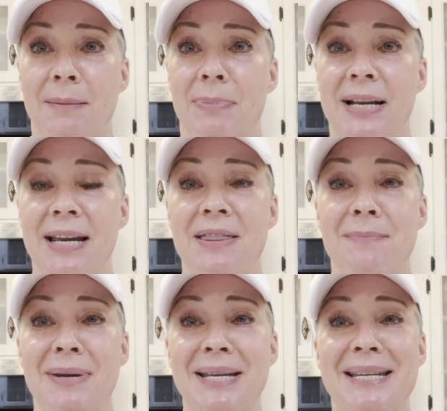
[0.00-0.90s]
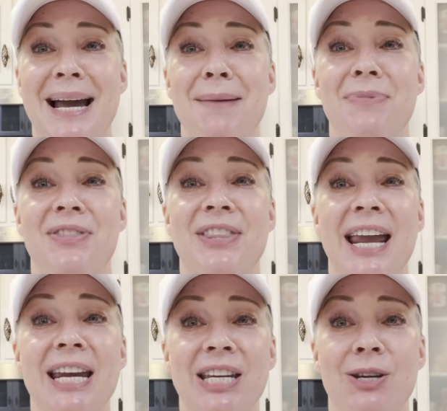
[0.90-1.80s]
But in the meantime,
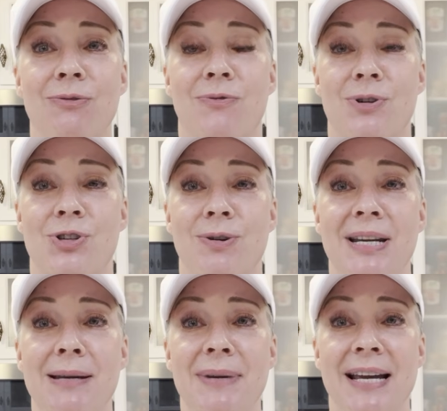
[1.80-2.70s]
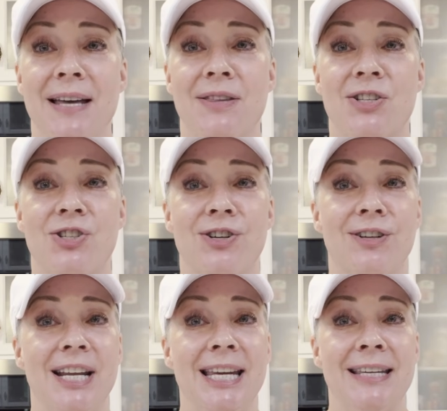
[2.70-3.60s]
thank you for joining me on this
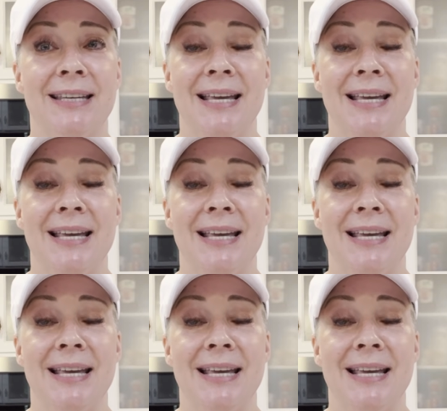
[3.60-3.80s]
journey,